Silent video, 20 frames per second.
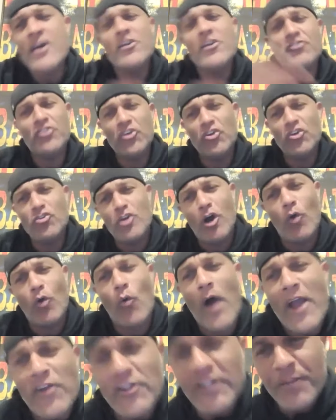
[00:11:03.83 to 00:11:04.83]
Do you know
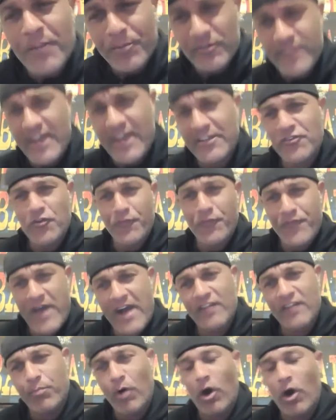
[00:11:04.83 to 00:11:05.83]
why you need to protect your
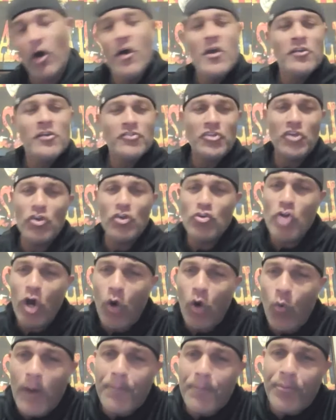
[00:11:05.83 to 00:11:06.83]
fastball? Do you know
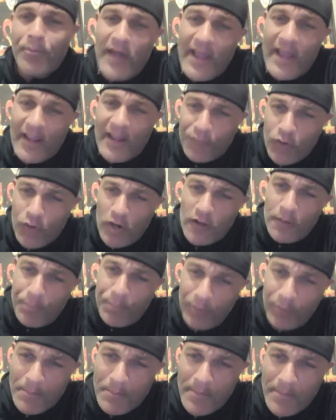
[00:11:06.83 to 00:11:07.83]
what playing in front of the
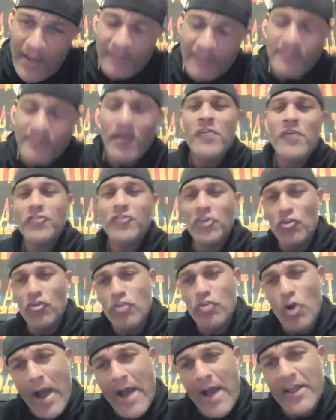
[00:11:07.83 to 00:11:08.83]
plate means? Do you
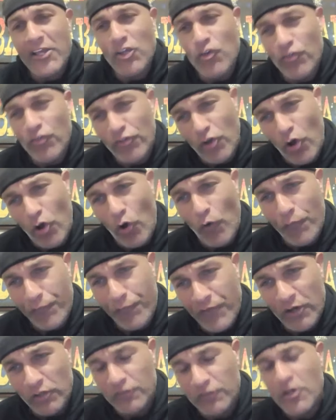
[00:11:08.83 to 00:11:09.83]
know how to use the whole
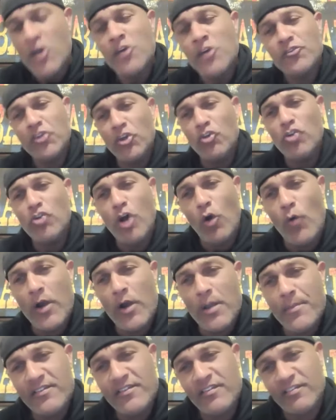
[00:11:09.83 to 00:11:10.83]
field? Do you know what
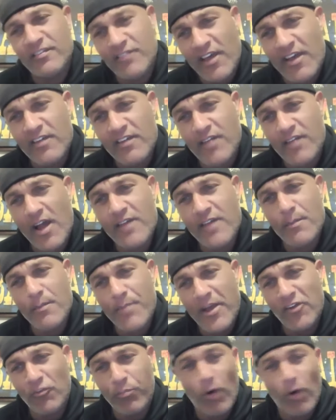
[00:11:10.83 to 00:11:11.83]
it means to stay inside the
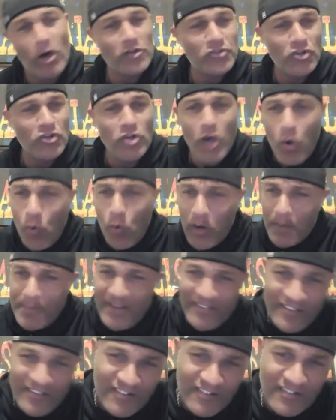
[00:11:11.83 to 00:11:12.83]
baseball? Do you know what it
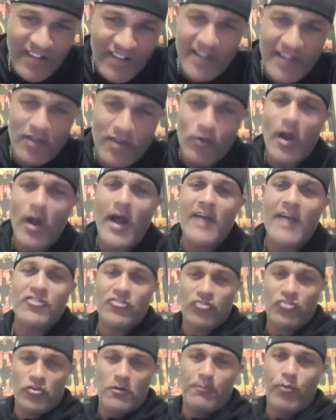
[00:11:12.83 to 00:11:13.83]
means to set your eyes a
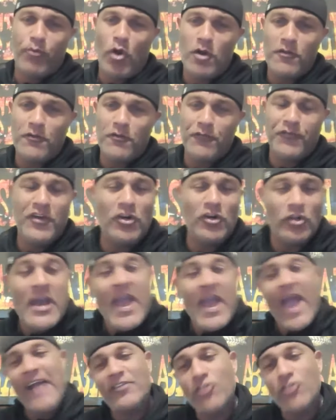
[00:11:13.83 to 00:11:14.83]
certain part of the field?
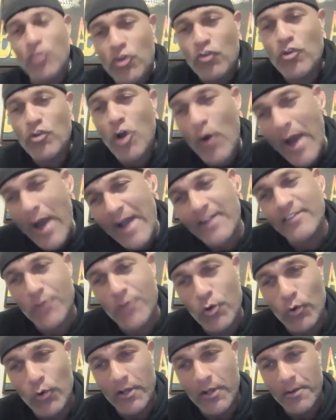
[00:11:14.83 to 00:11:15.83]
And do you know how to
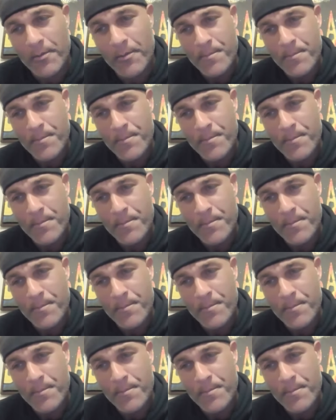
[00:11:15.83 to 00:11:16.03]
do it?